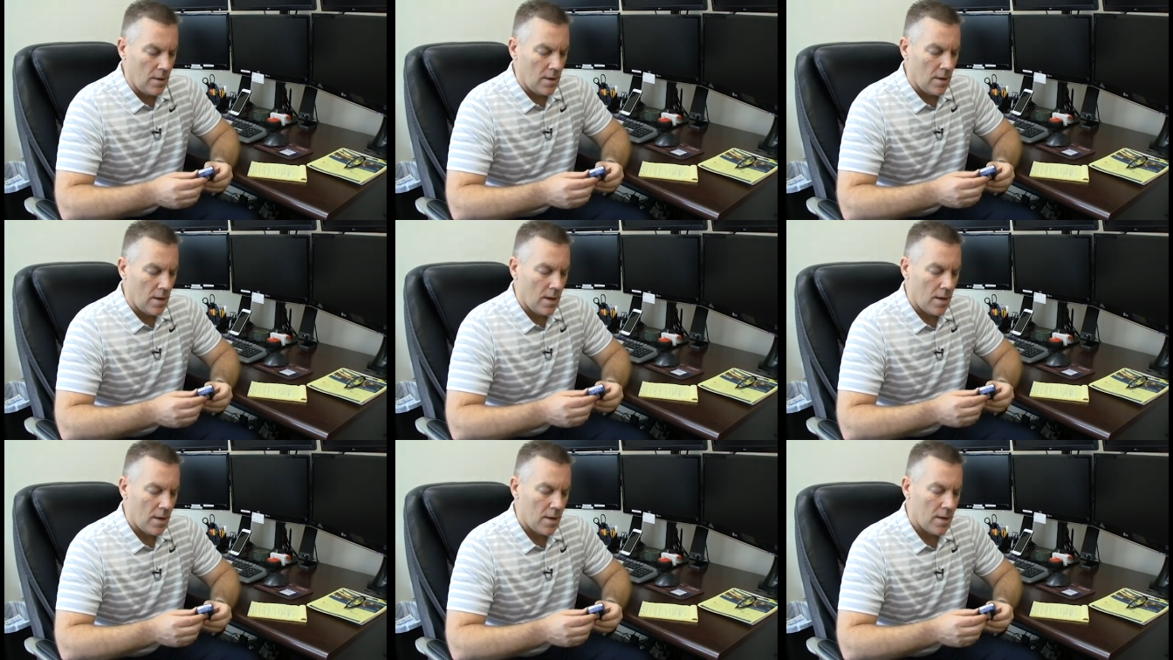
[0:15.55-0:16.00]

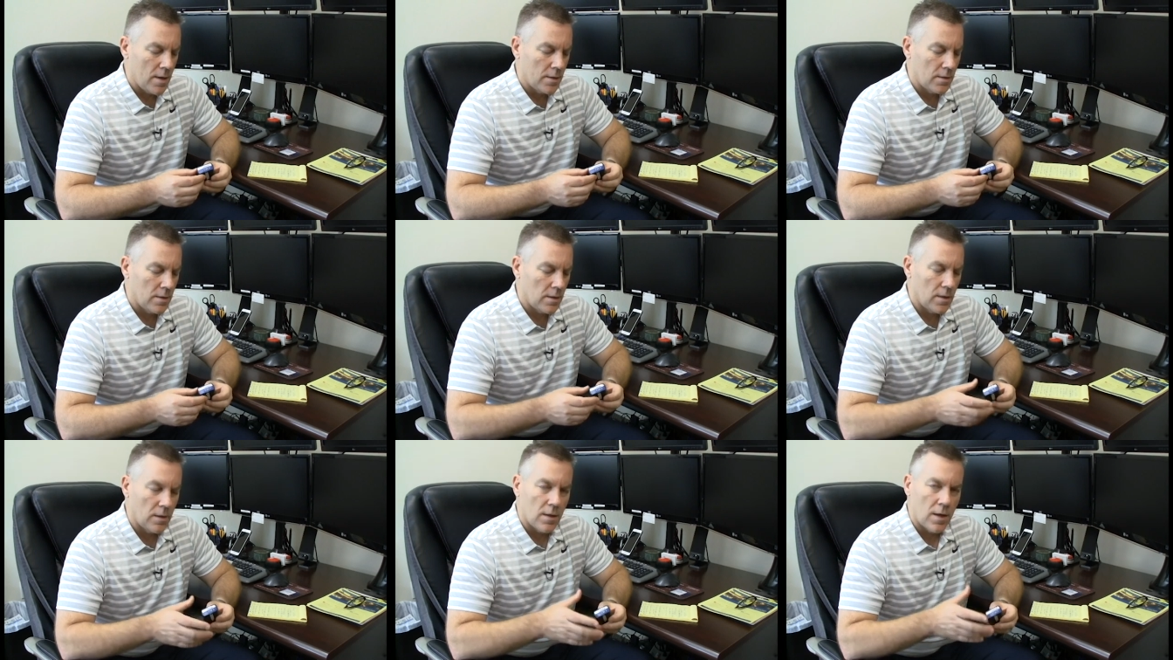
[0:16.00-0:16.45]

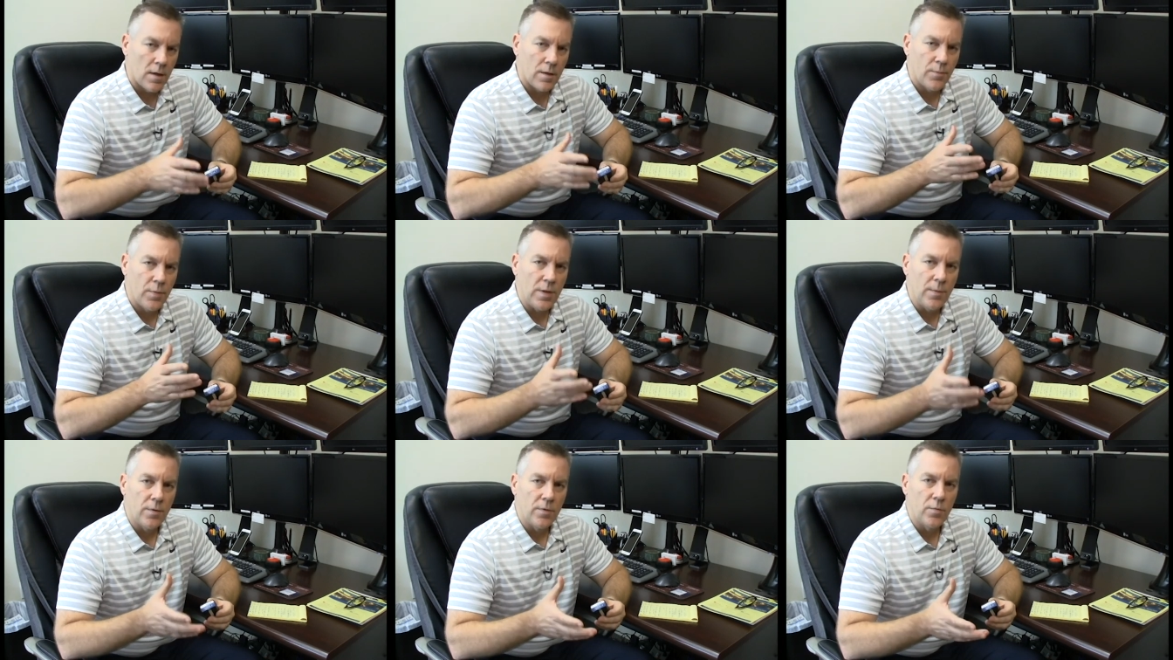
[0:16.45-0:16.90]
And a lot
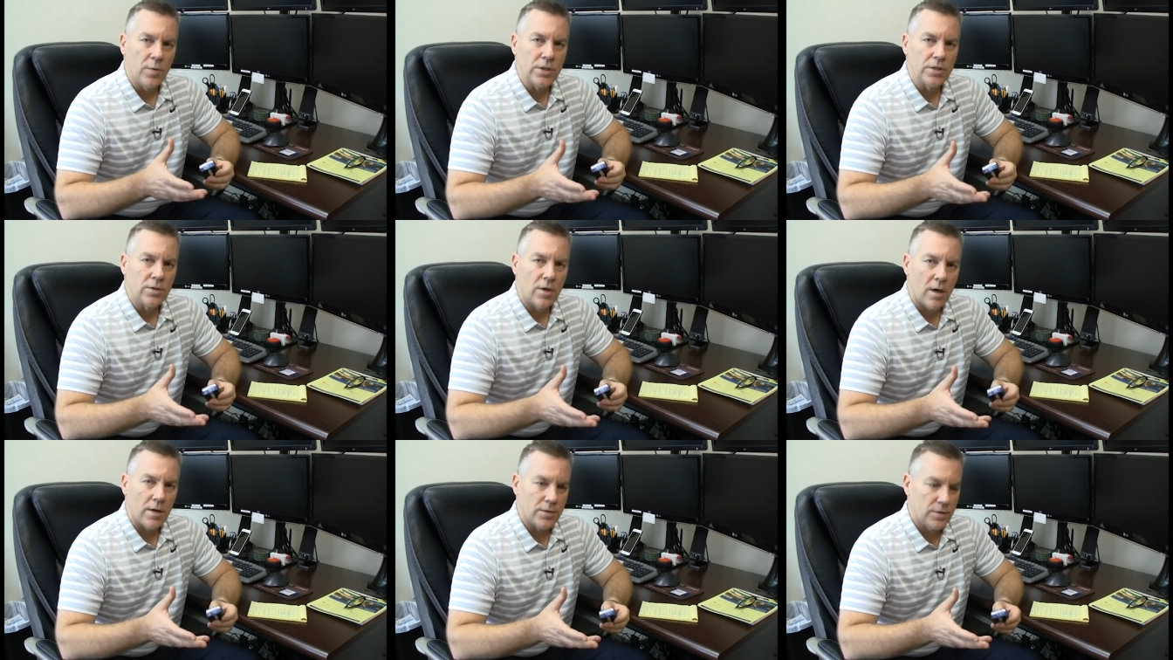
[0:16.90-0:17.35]
of people we
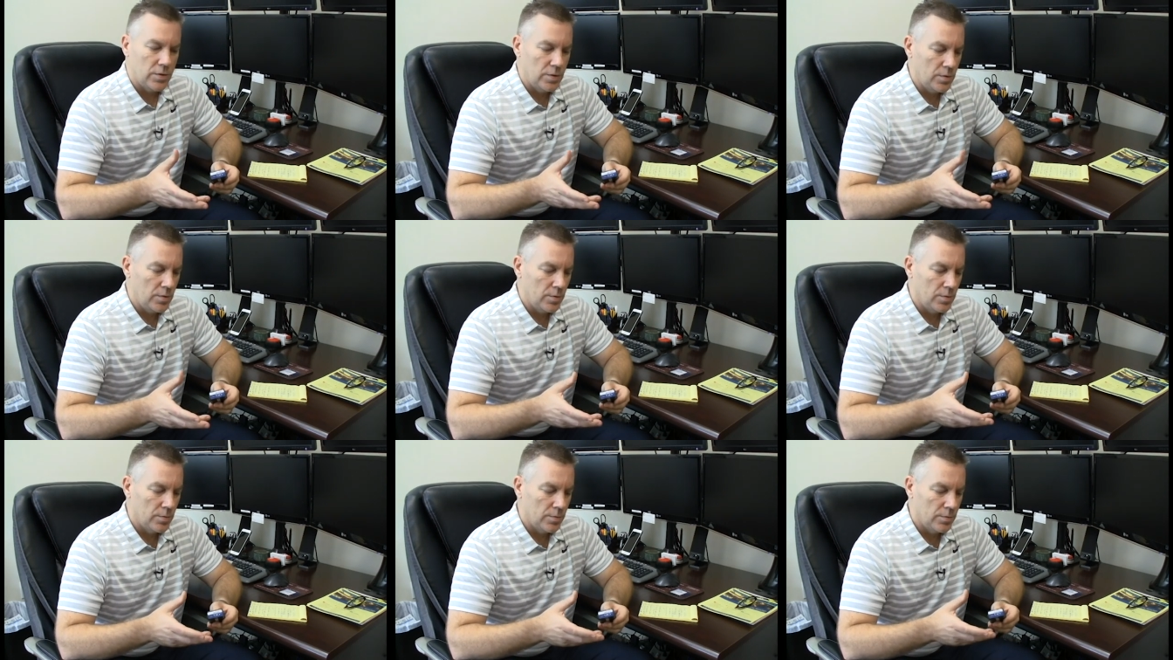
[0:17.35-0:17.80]
talk
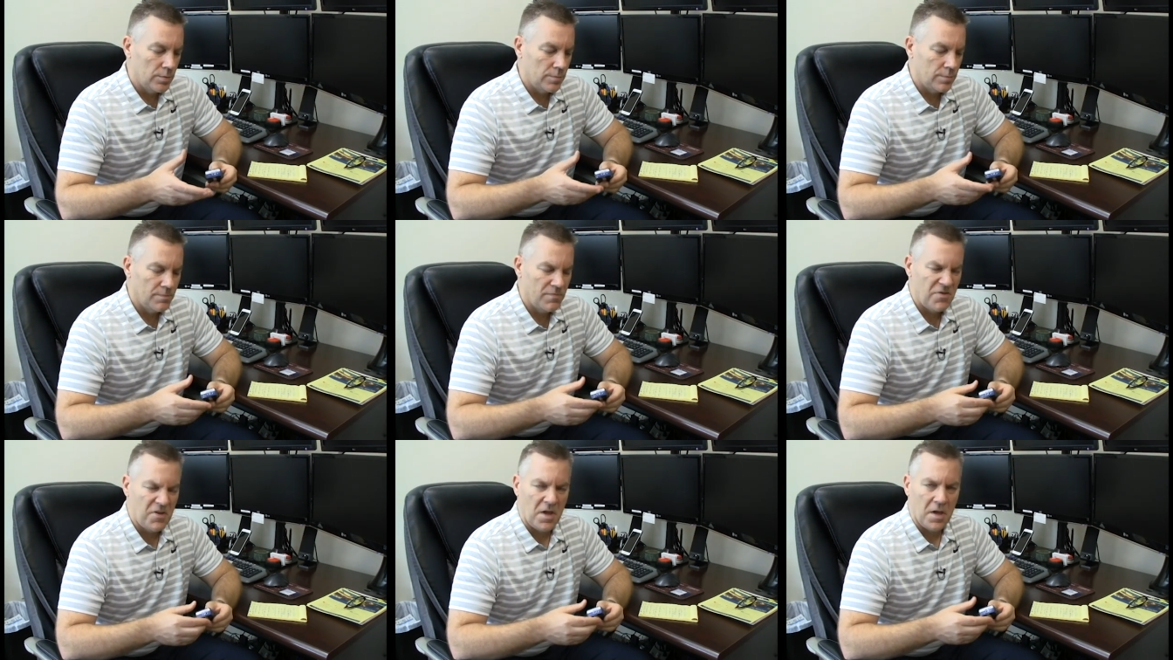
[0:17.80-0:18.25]
to
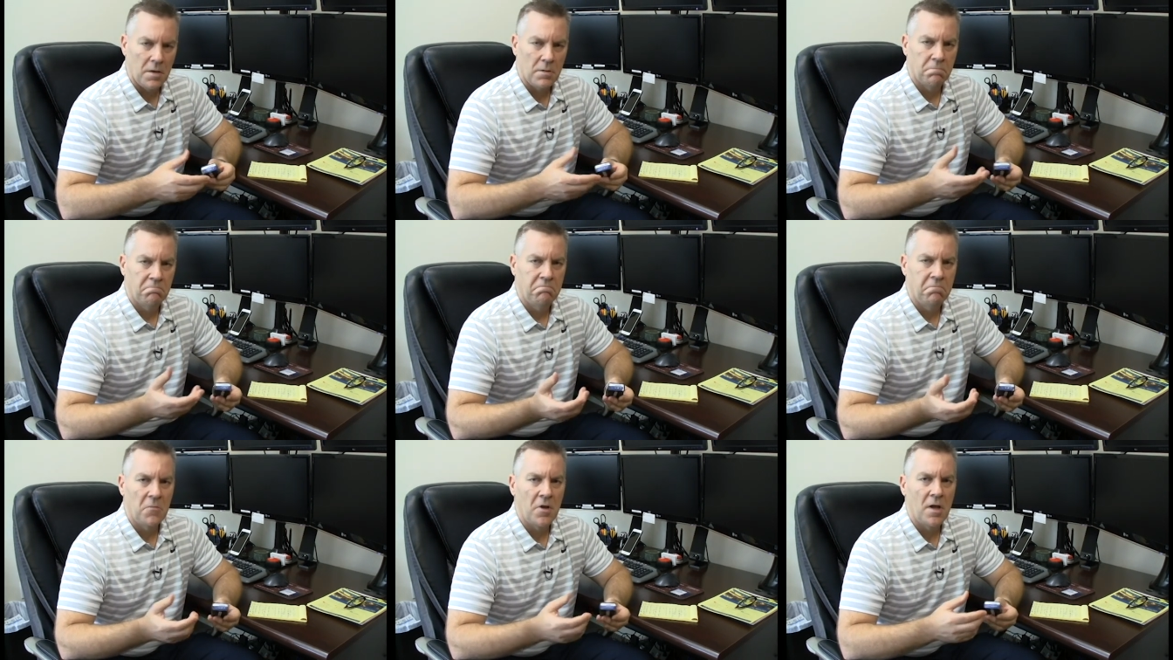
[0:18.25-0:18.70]
think,
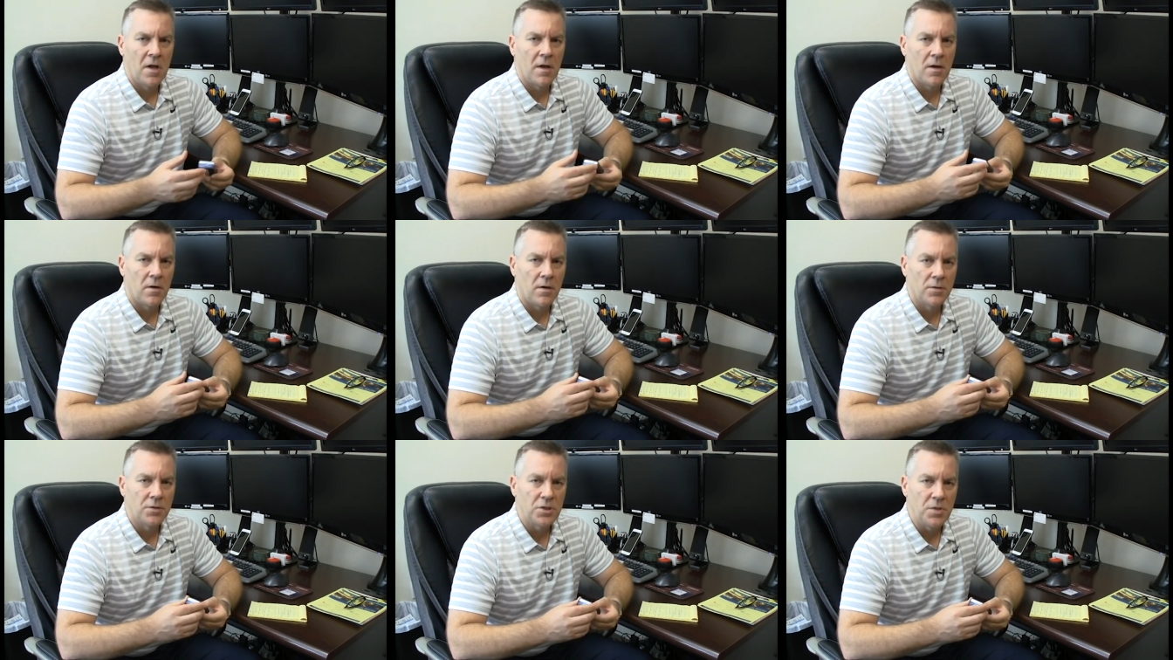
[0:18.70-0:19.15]
eh,
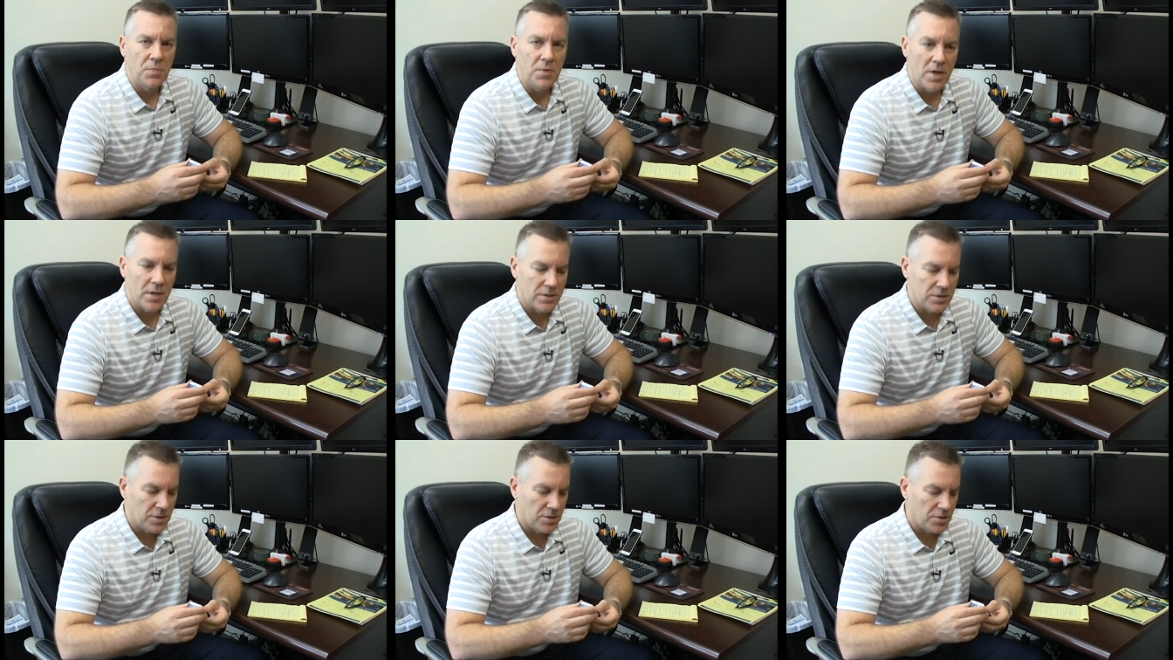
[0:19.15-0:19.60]
all
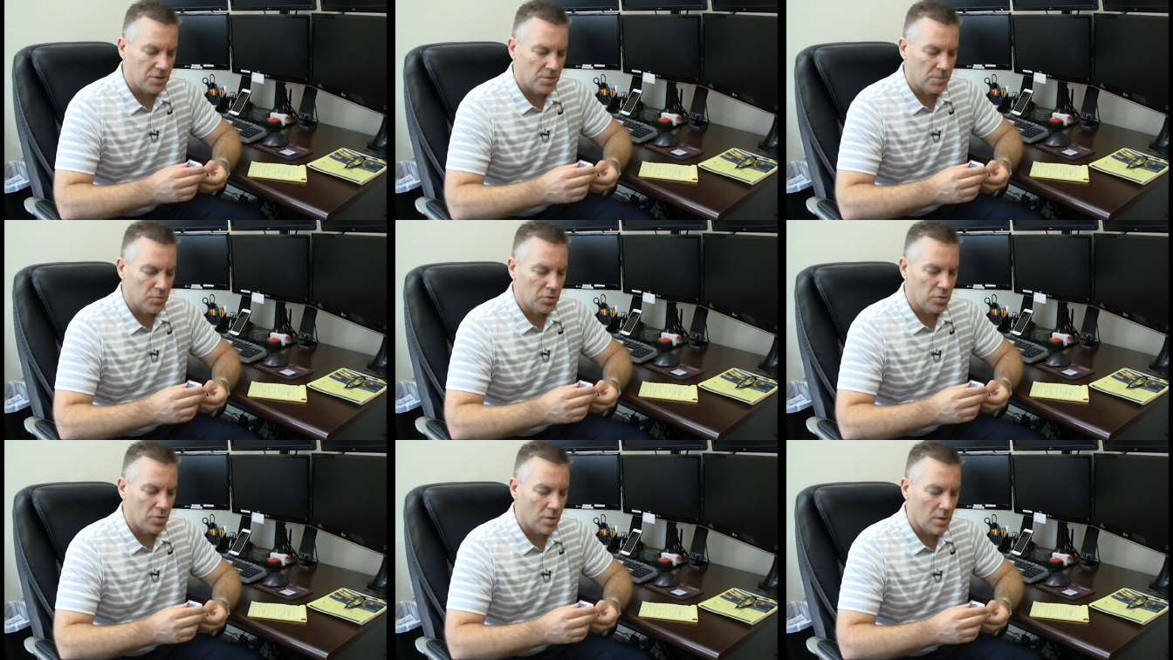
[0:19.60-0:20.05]
GPS
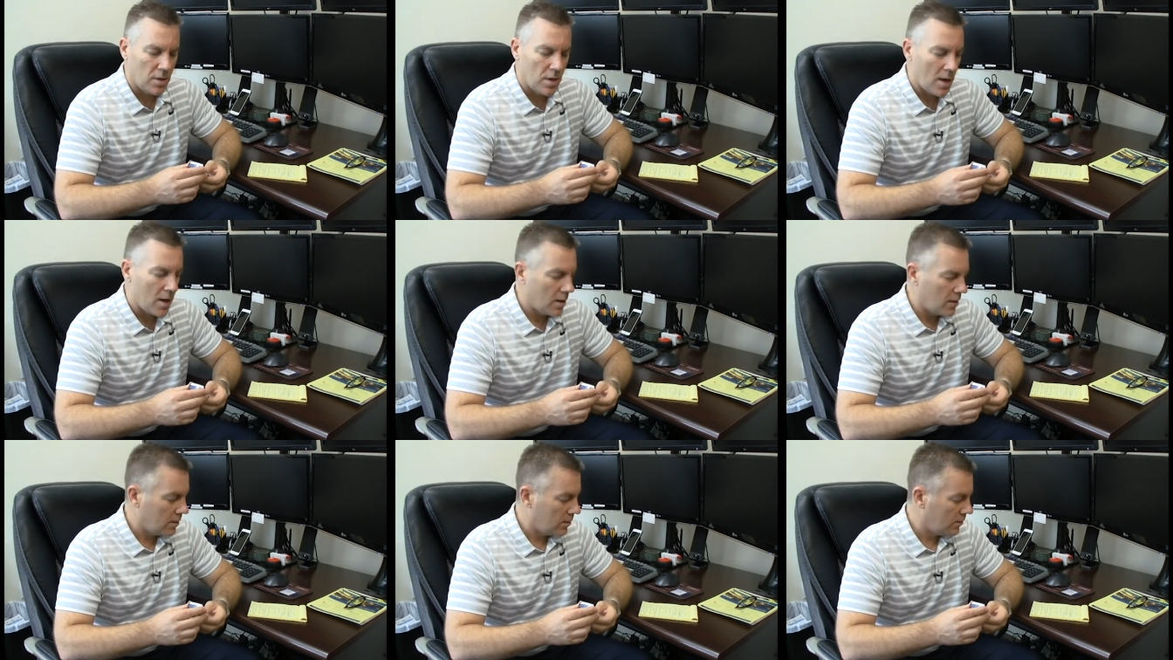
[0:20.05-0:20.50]
systems are
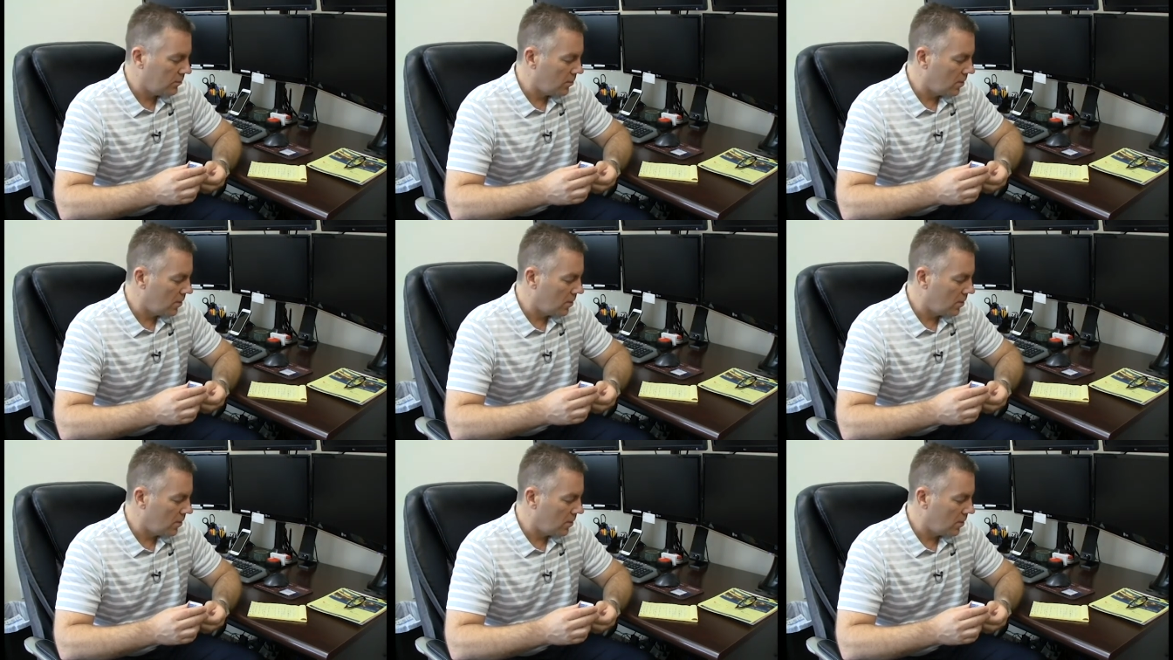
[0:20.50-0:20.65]
alike.